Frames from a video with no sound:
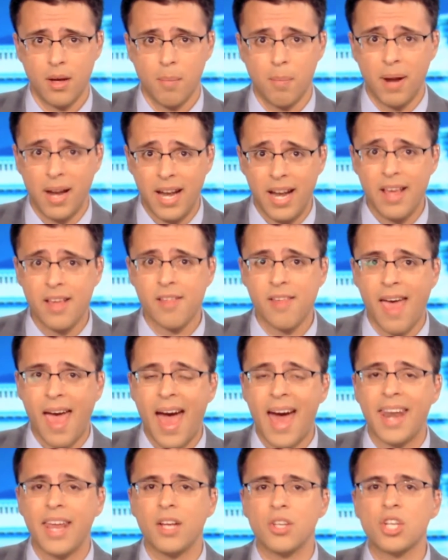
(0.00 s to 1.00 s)
But it is
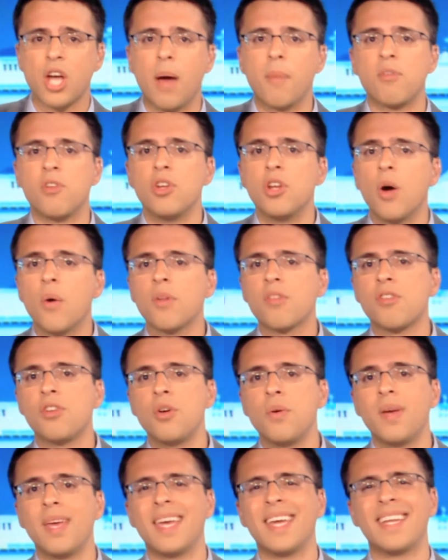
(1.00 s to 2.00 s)
adding jobs. You know what's
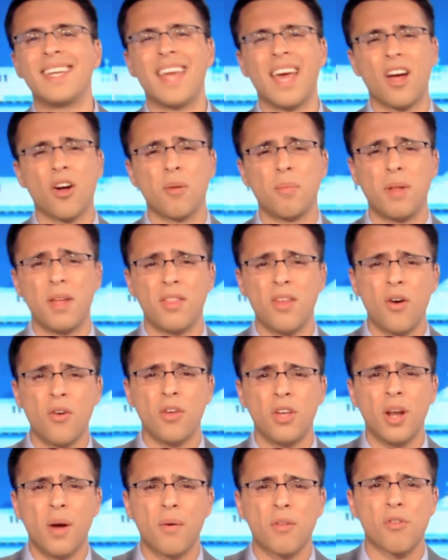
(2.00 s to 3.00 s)
doing terribly, though?
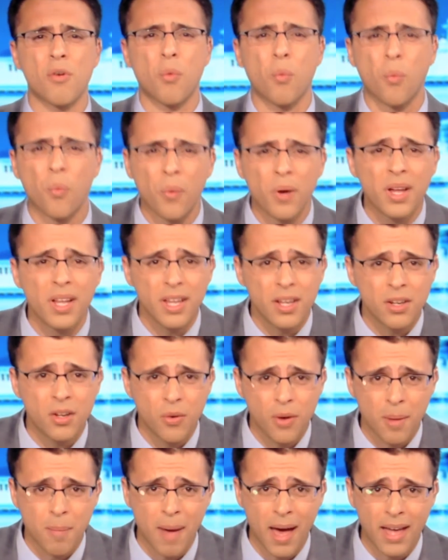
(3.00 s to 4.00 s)
You know what's really
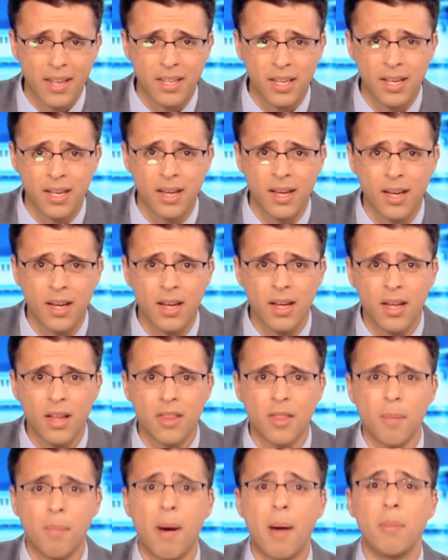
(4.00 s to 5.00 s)
doing badly?
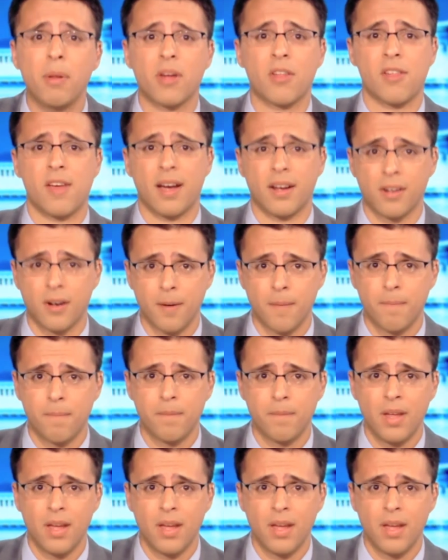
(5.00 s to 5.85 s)
The public sector.